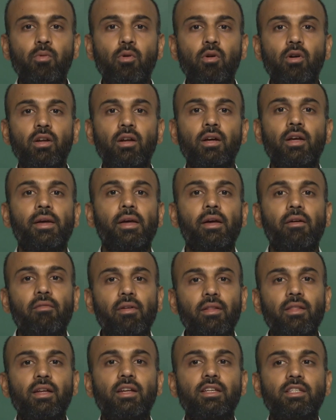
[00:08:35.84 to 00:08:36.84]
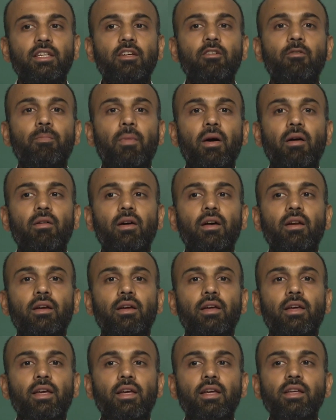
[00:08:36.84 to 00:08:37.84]
poor when the received power
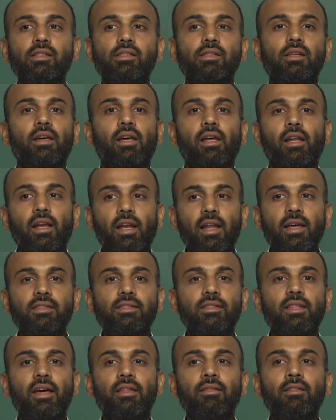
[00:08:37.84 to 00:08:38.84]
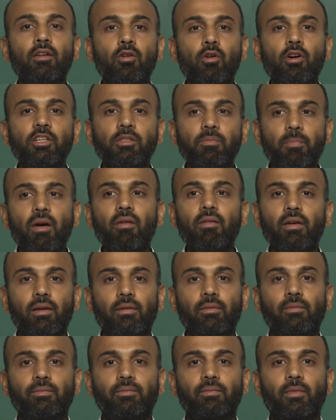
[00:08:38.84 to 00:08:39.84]
is less than the noise power.
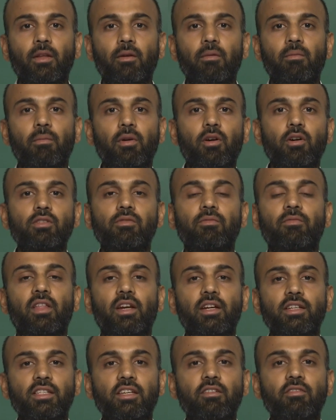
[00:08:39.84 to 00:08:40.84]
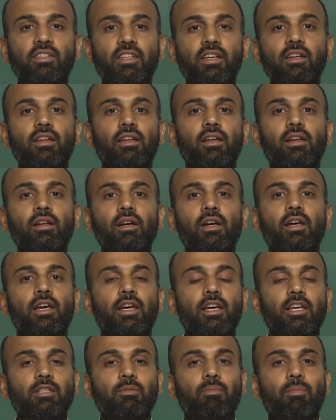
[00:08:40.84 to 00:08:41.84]
Because the received signal
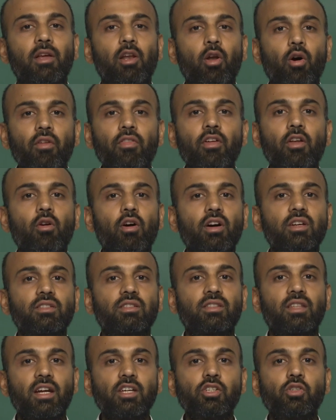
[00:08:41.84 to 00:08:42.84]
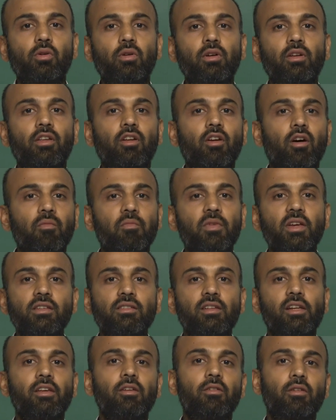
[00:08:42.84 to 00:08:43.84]
is below the noise threshold, then
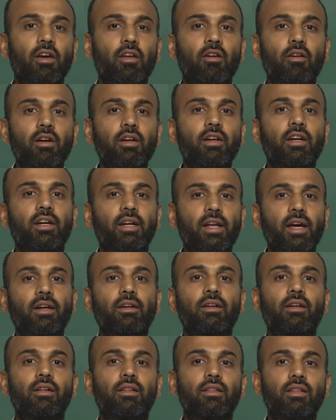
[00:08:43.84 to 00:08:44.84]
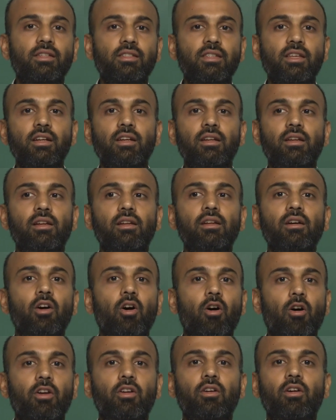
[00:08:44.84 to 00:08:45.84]
obviously you cannot detect the signal
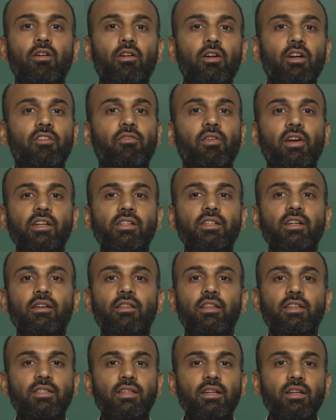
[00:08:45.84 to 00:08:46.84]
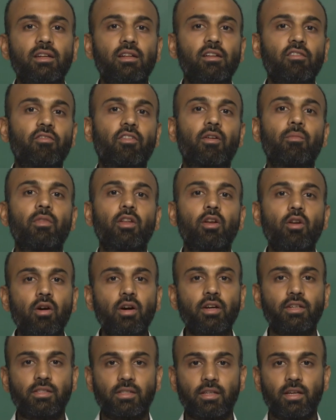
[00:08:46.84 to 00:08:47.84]
or you cannot differentiate the signal from the
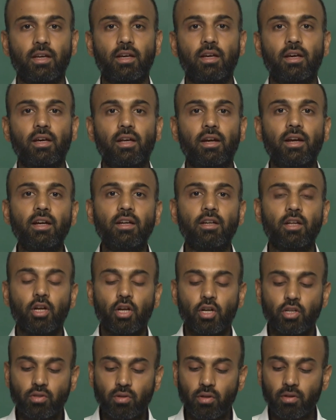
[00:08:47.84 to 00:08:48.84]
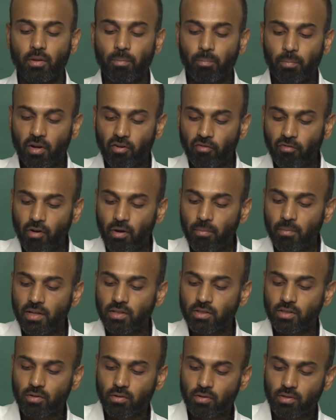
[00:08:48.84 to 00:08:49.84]
noise right. So, the
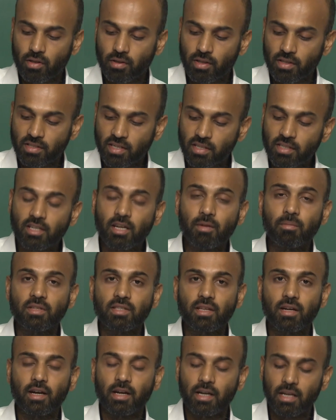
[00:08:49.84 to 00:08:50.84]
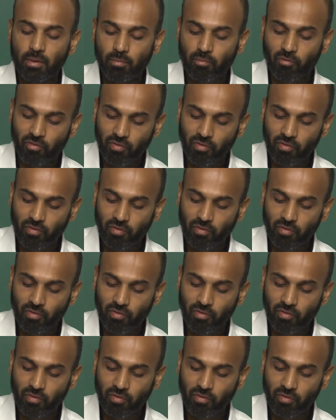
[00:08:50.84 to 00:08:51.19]
performance, so the system is in a deep